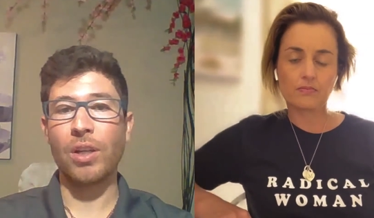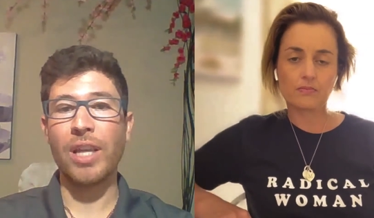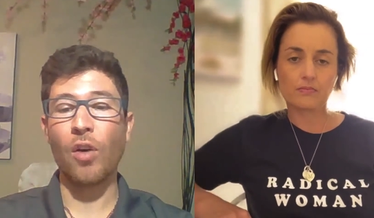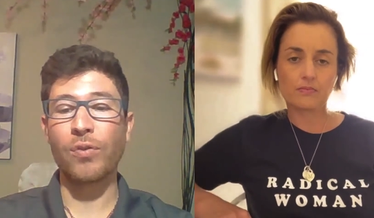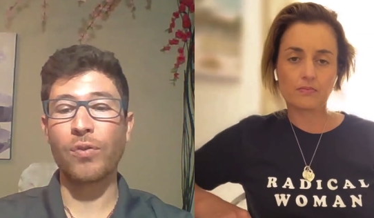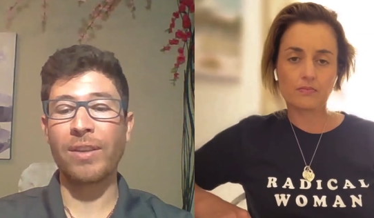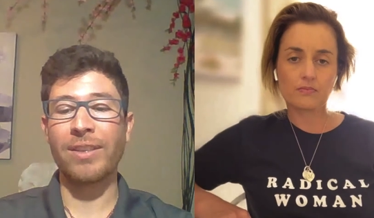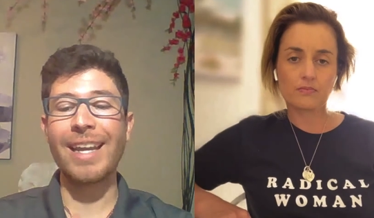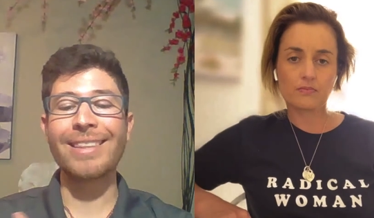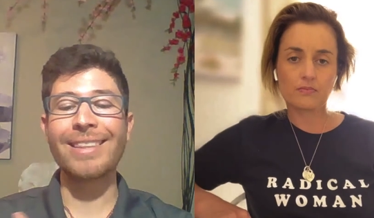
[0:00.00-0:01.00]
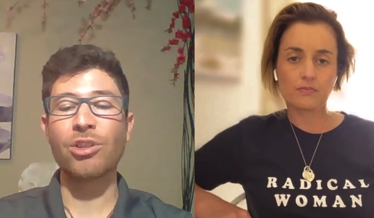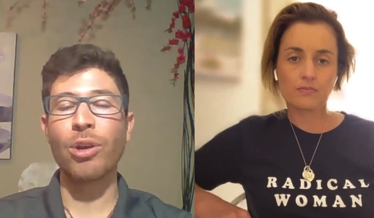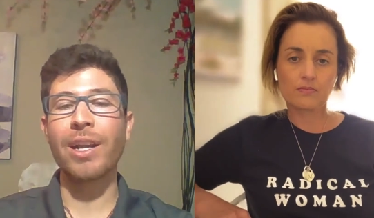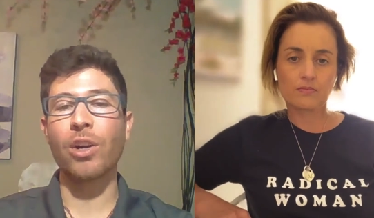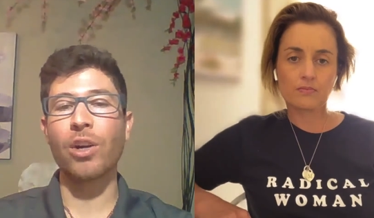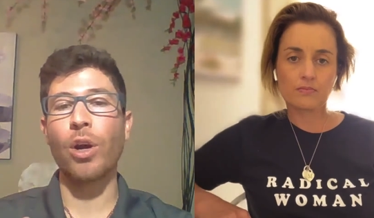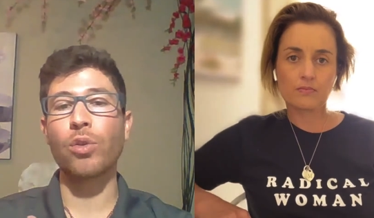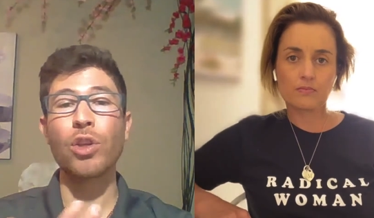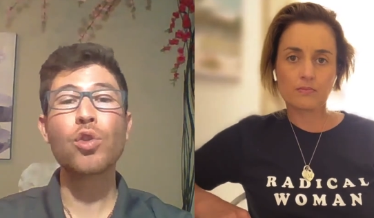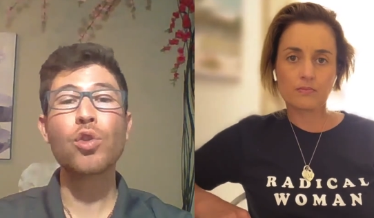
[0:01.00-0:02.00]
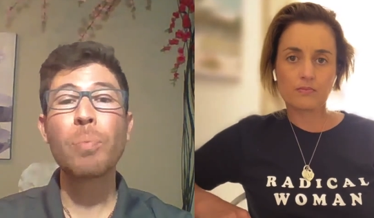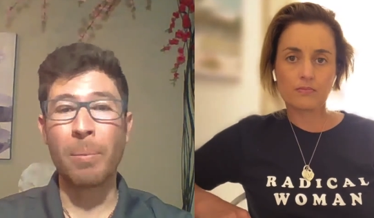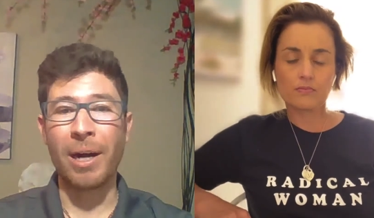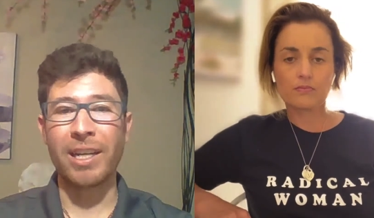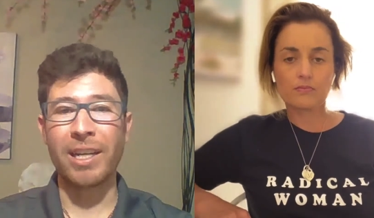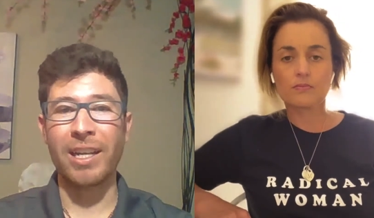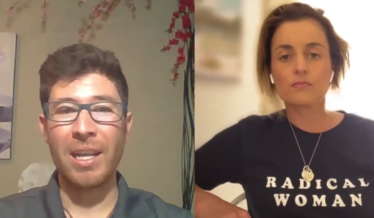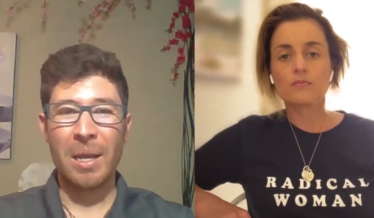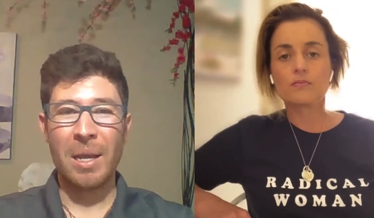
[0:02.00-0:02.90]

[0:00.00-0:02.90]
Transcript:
Speaker 1: They often get triggered going to the supermarket